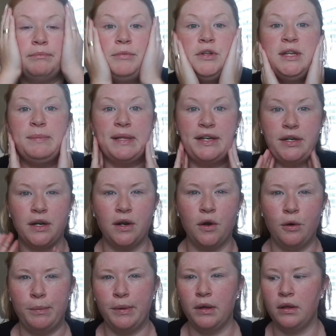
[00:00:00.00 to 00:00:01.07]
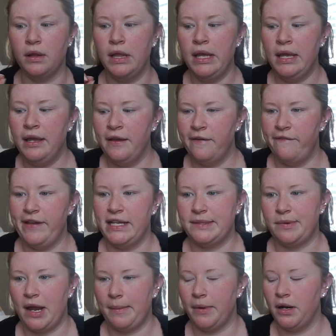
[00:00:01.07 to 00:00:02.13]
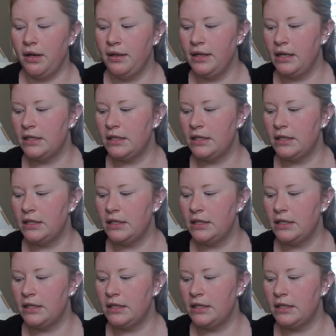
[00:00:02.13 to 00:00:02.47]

Beauty Blender Opal face primer.